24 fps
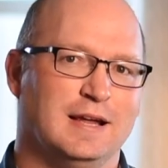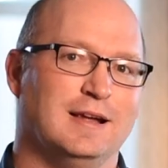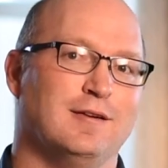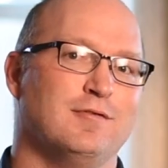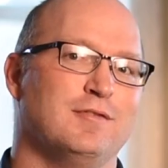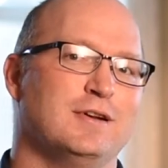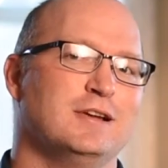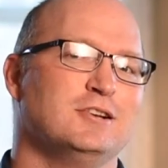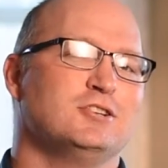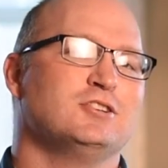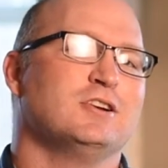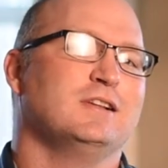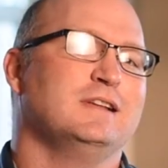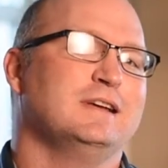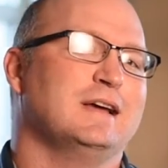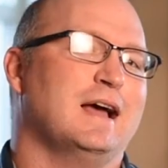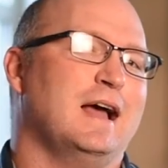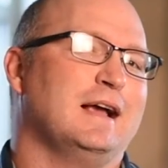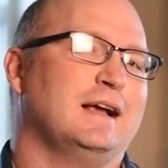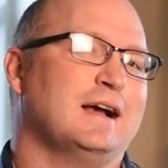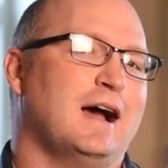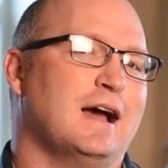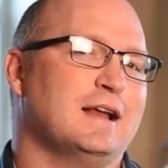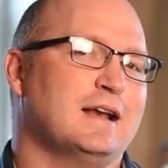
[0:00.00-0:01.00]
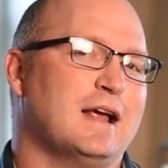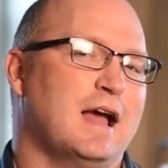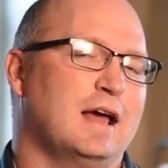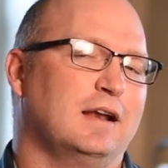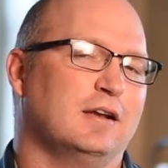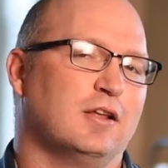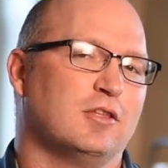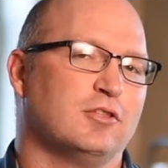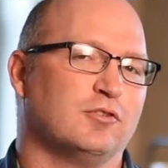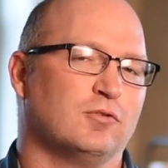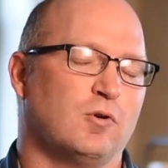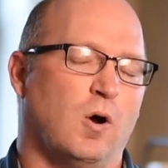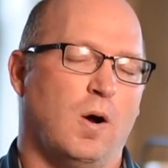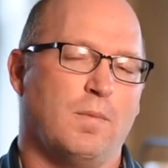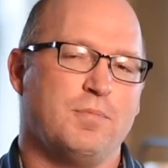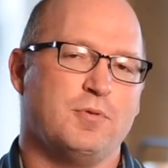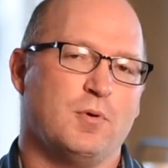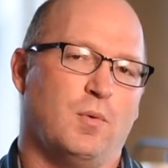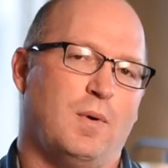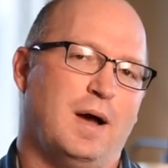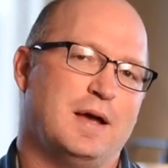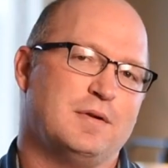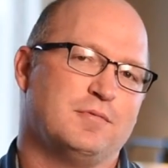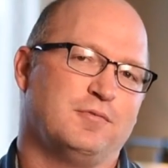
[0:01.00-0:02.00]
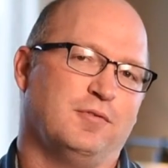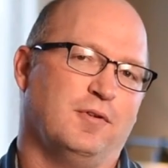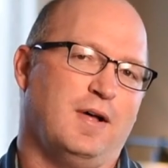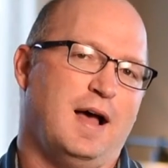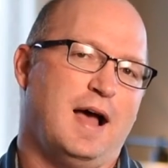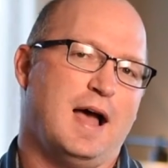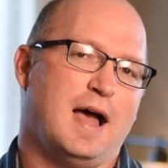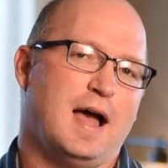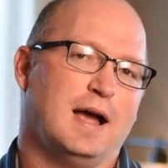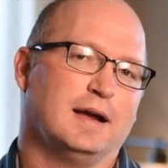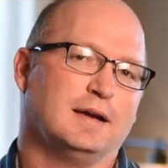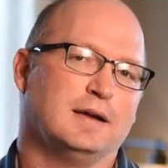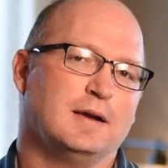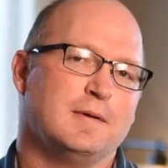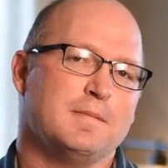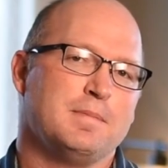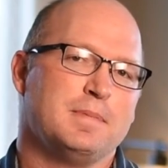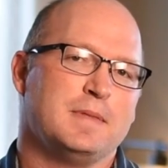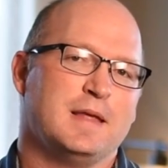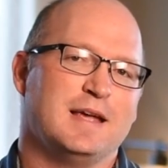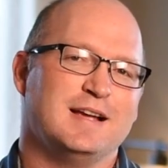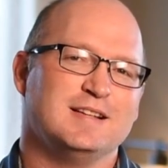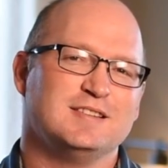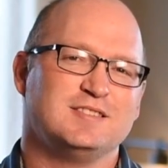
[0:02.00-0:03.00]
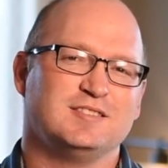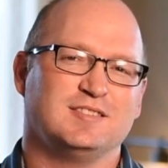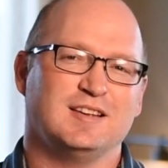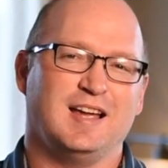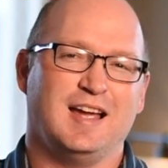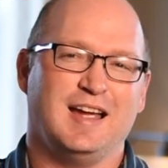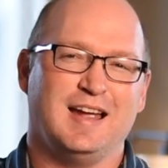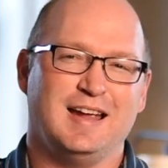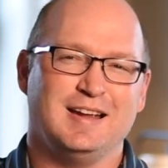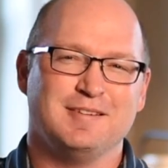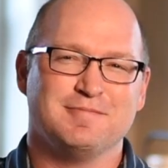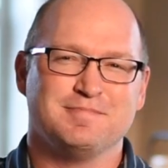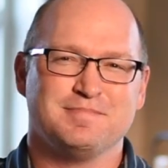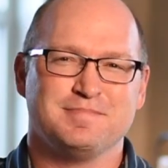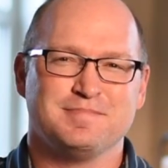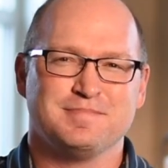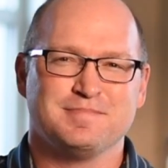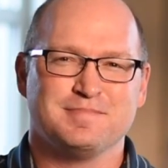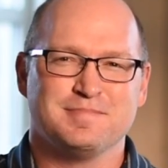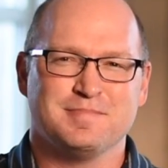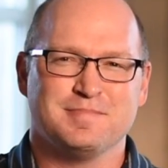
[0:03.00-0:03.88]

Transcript: eventually I kind of had to throw up the white flag and say,